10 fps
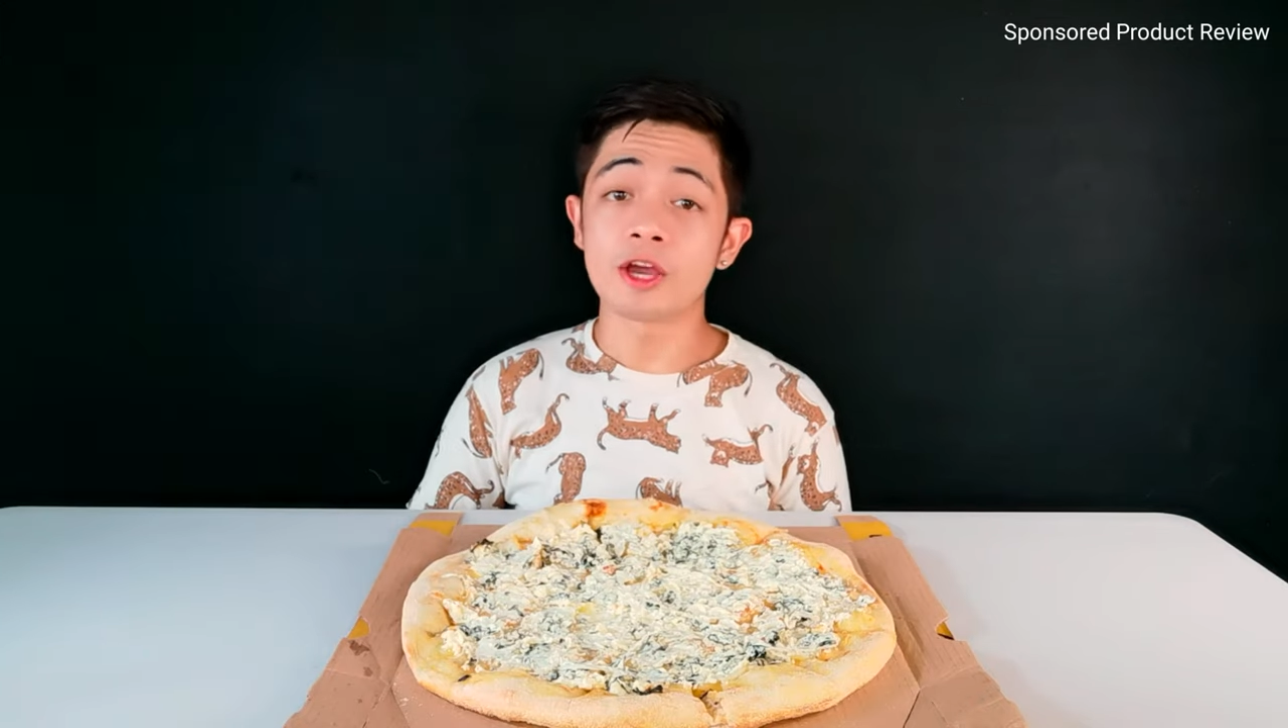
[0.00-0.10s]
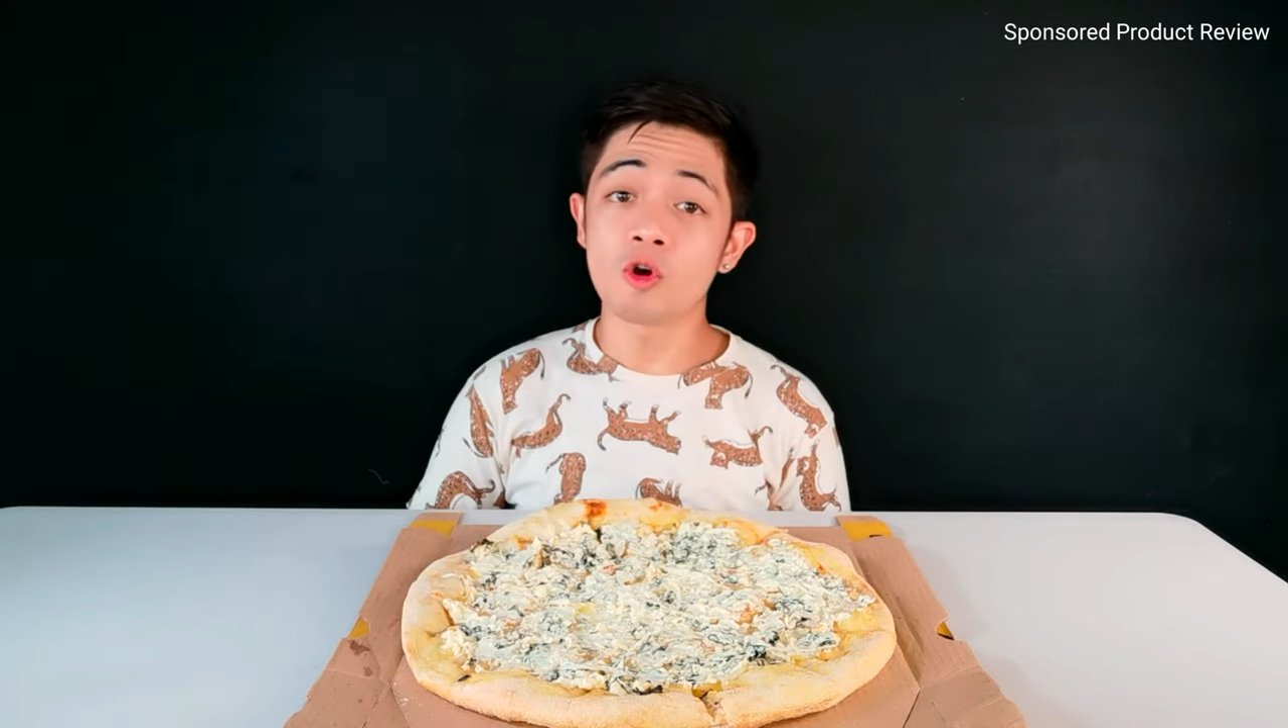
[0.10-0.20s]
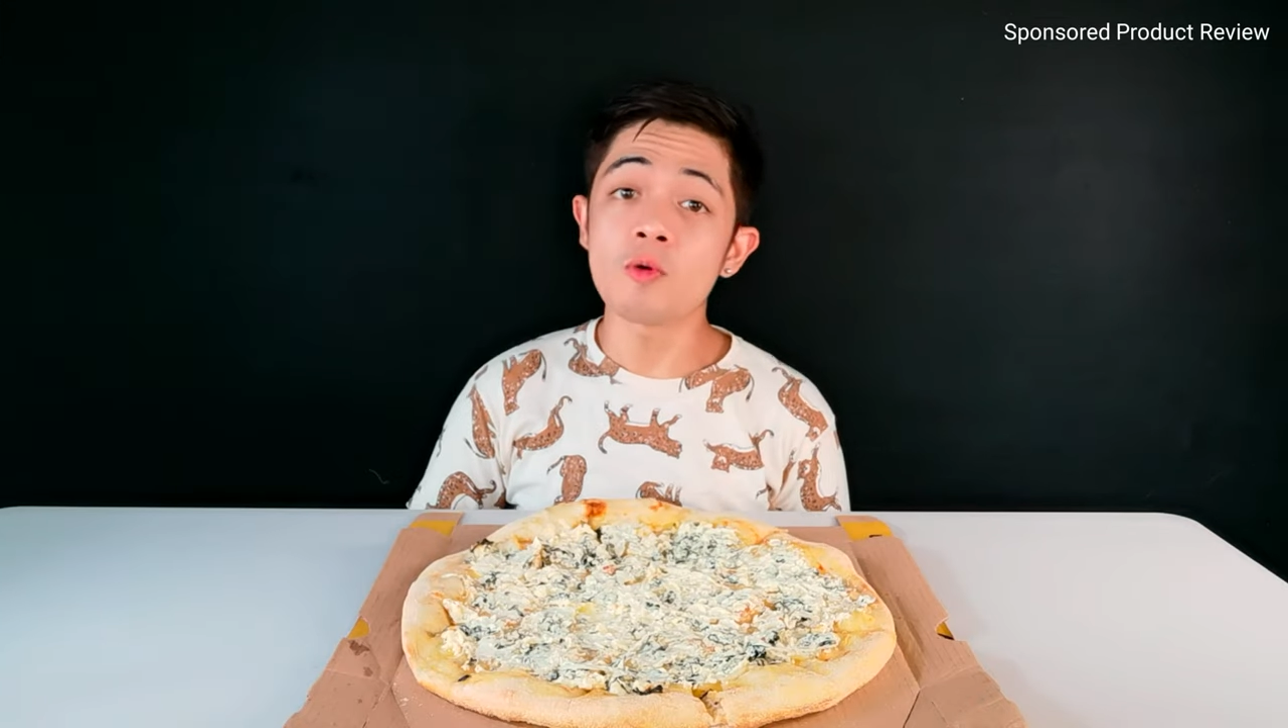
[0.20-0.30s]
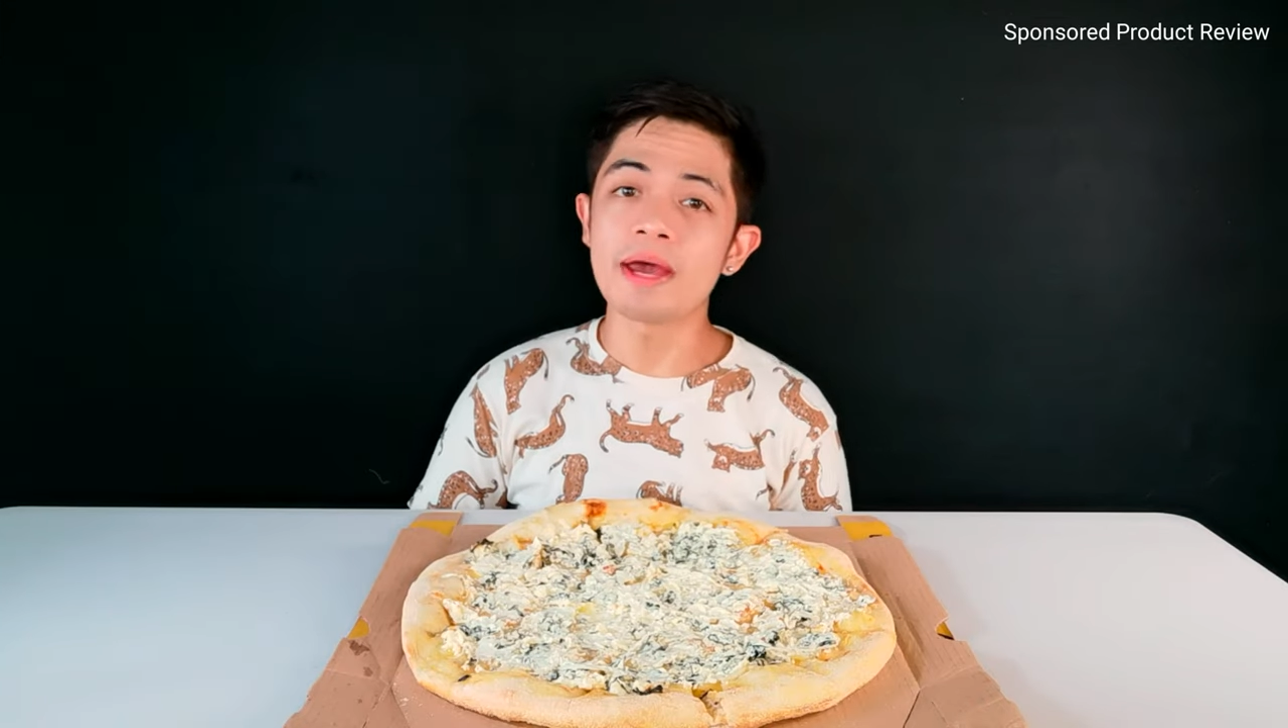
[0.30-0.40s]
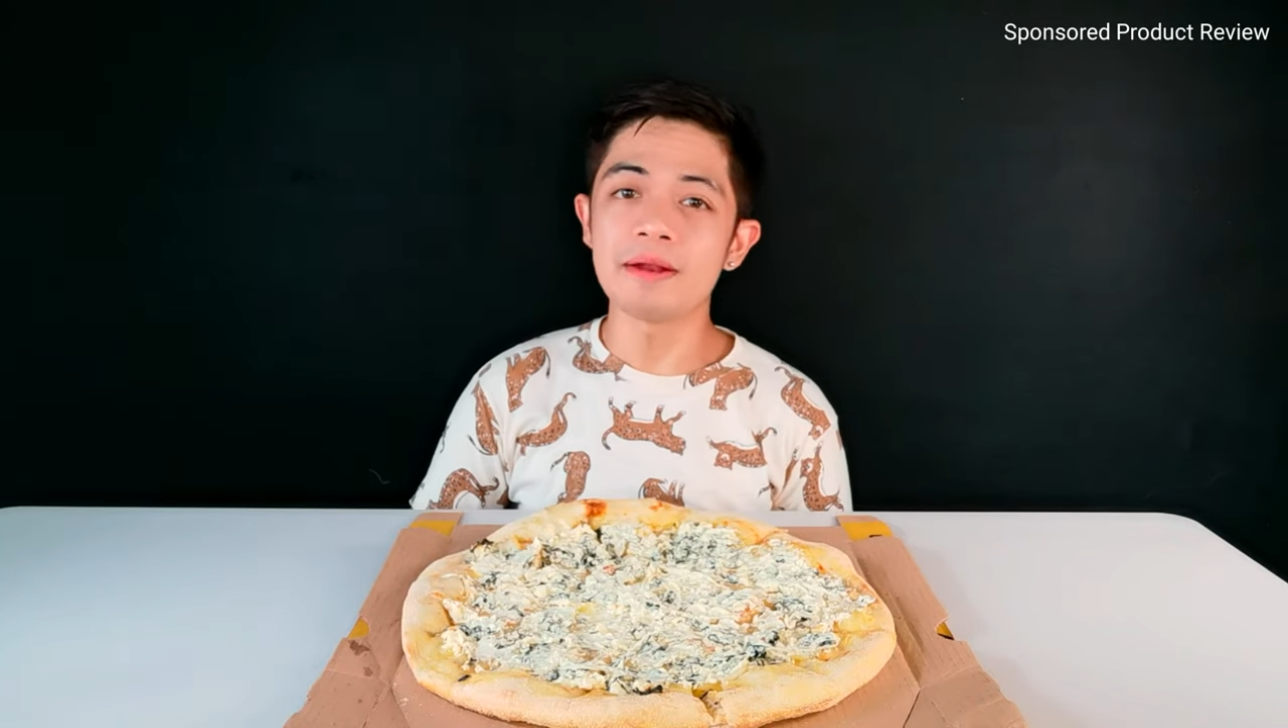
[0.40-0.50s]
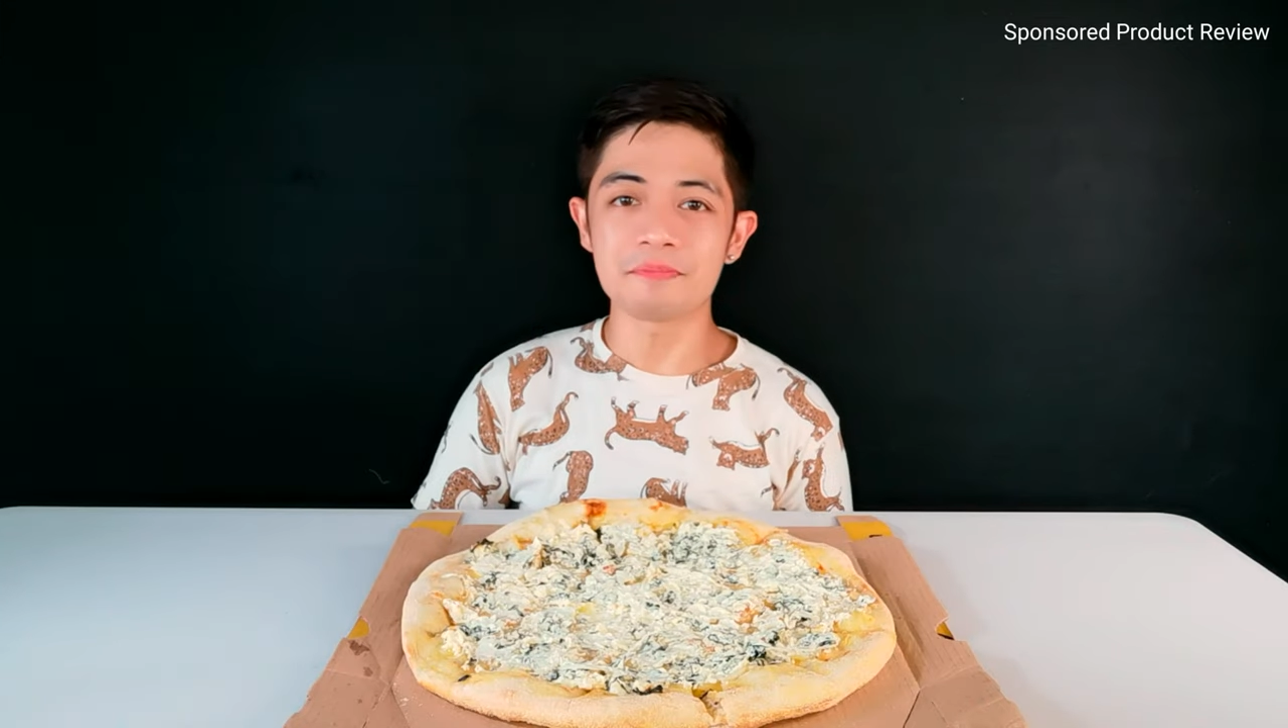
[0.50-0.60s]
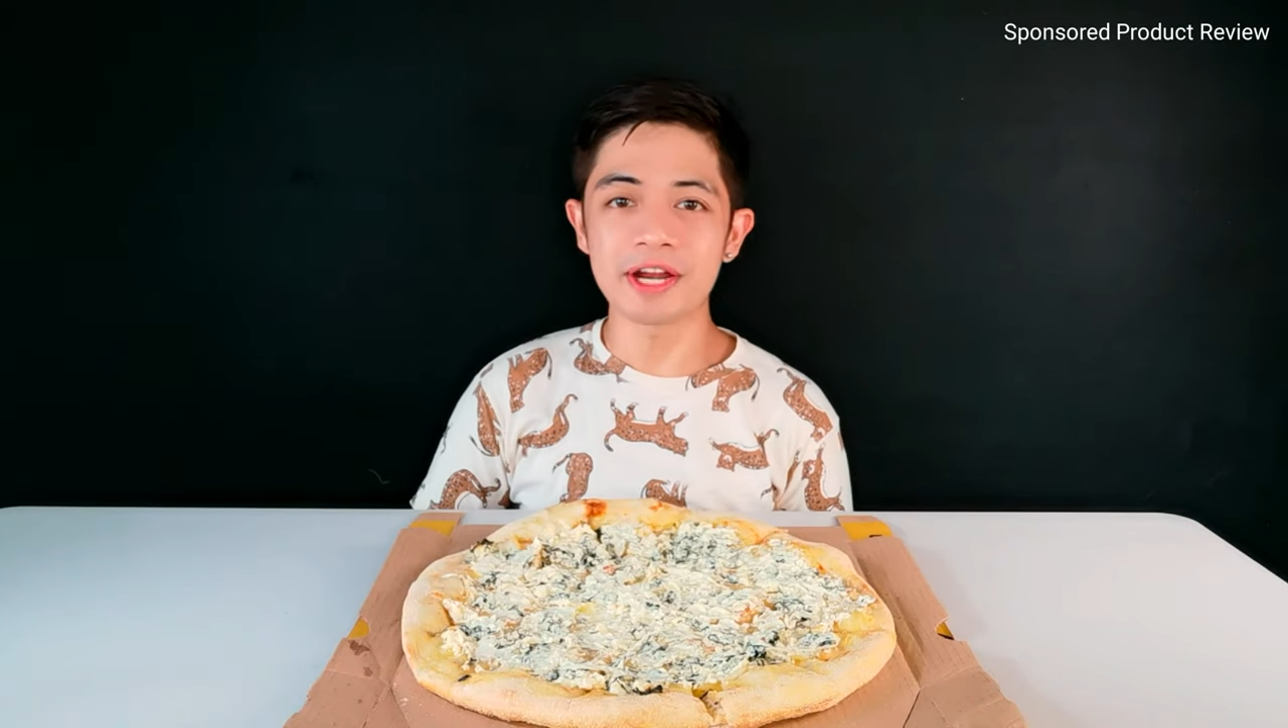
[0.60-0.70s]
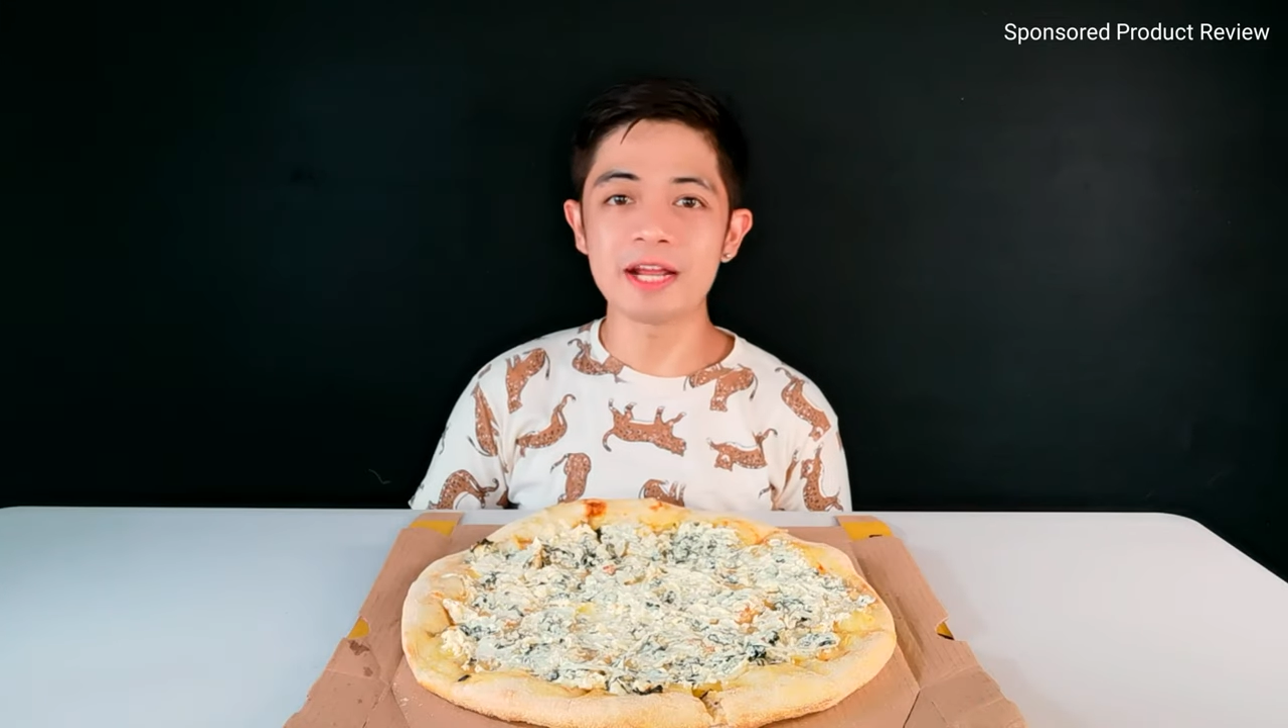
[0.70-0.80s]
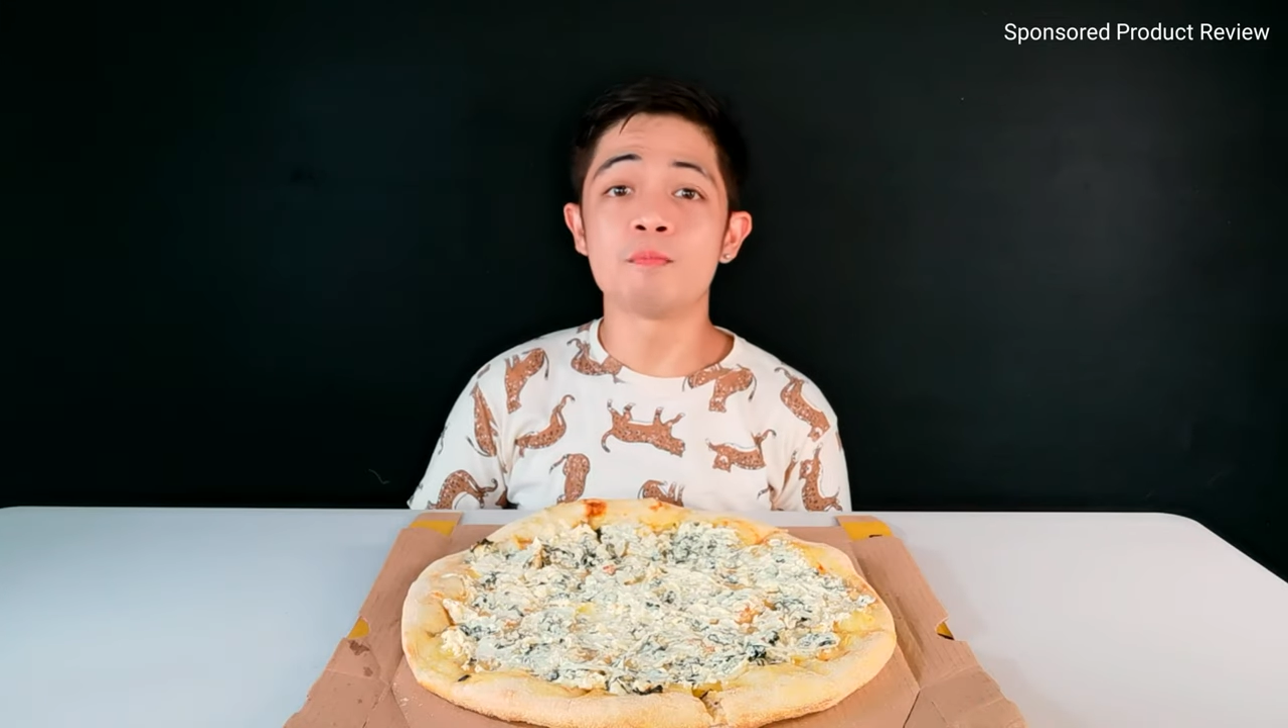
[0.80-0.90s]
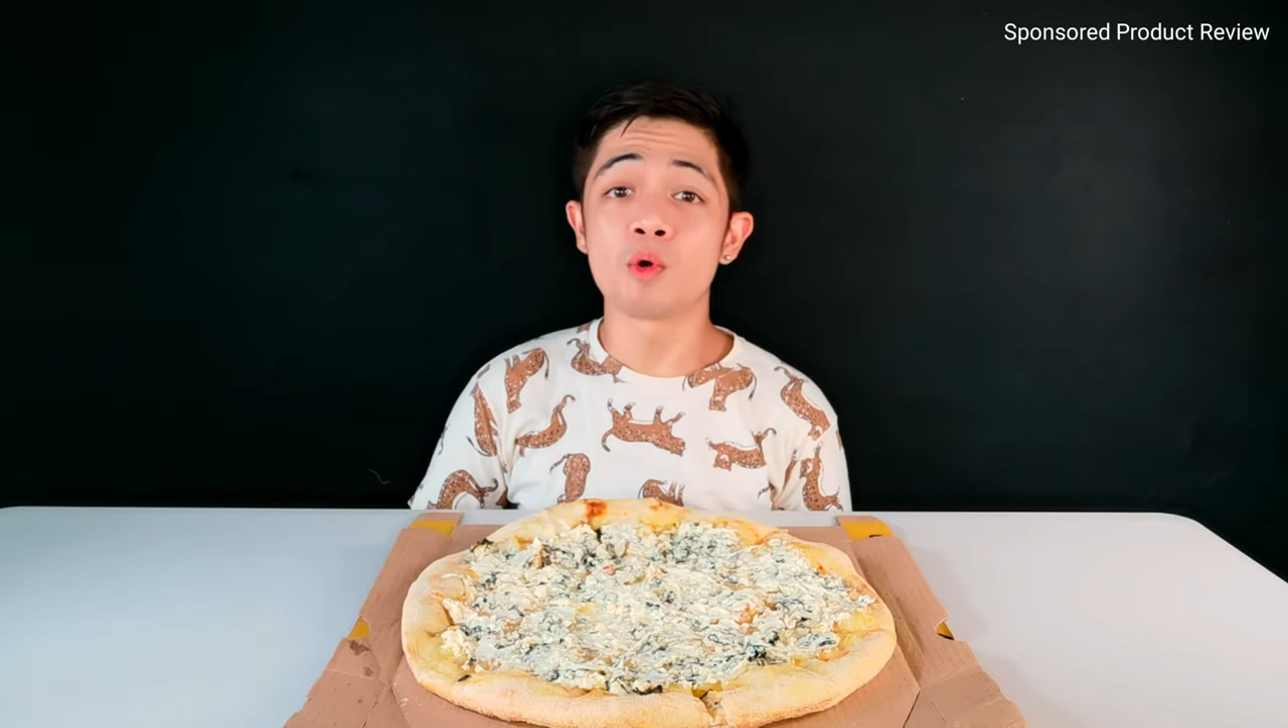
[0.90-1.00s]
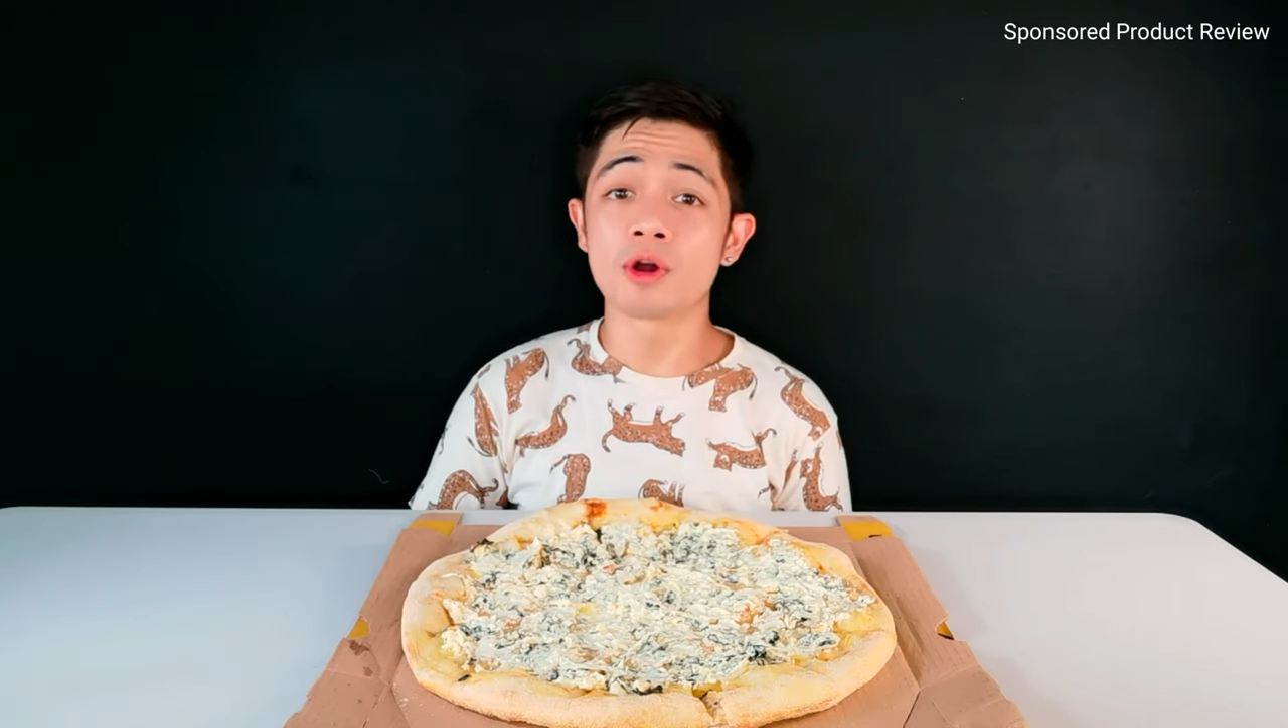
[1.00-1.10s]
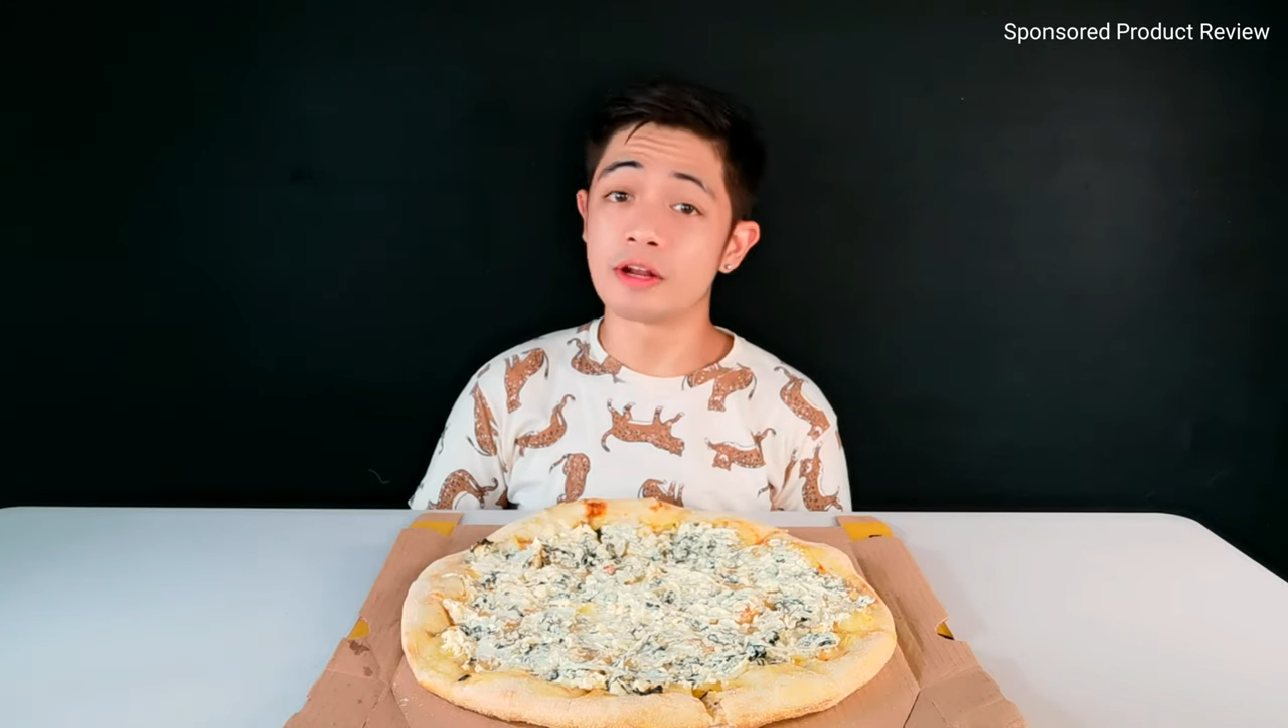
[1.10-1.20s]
I hope and pray more